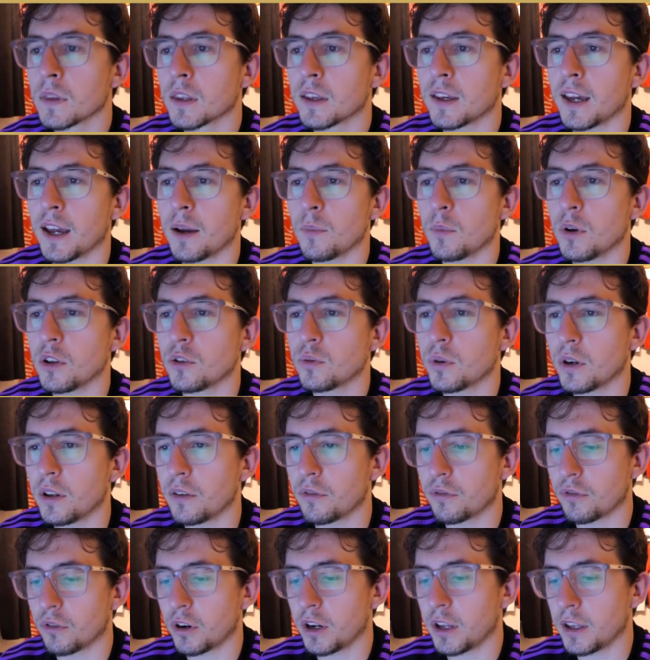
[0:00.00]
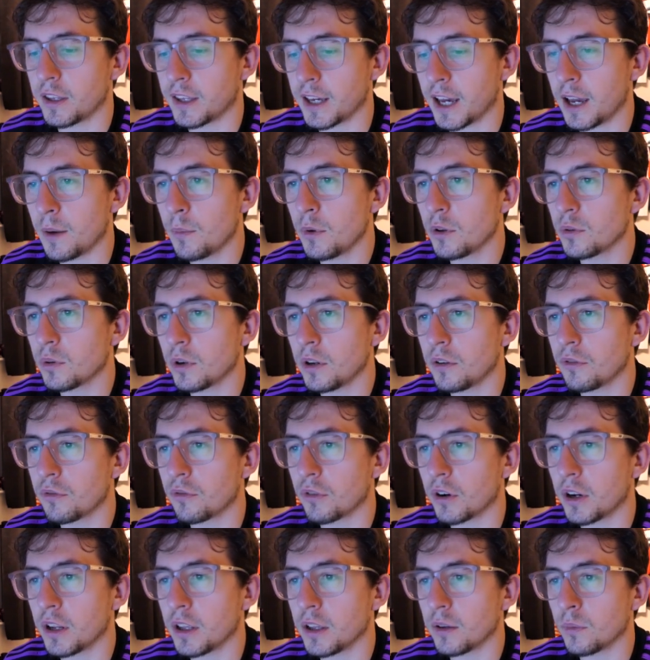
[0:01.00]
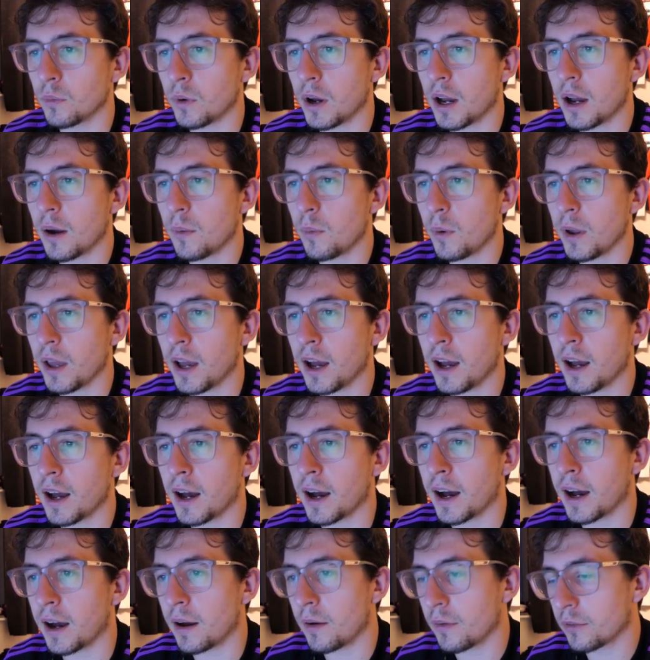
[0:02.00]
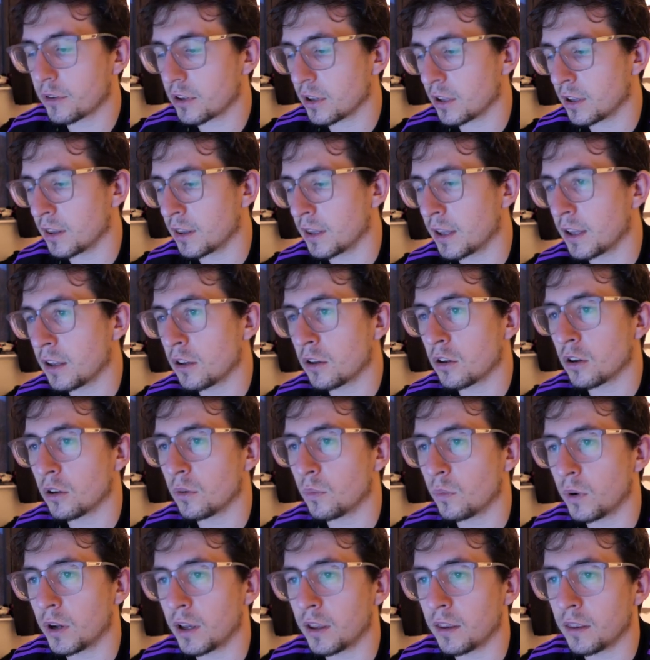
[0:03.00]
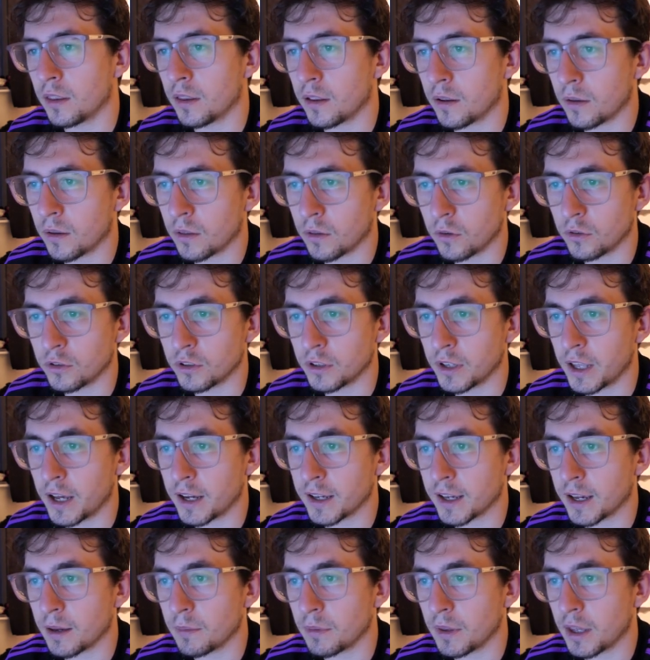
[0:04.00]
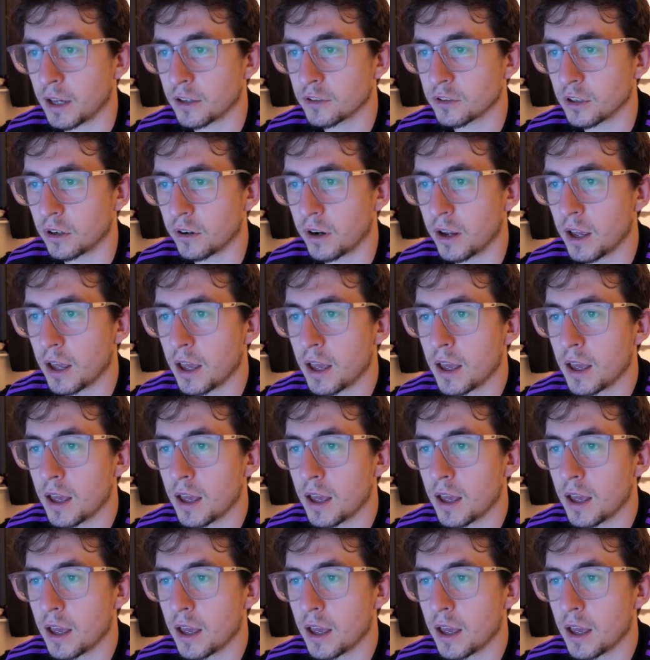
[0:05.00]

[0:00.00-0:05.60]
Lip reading: Game week 23, where we are at. Lincoln losing their game there, sorry.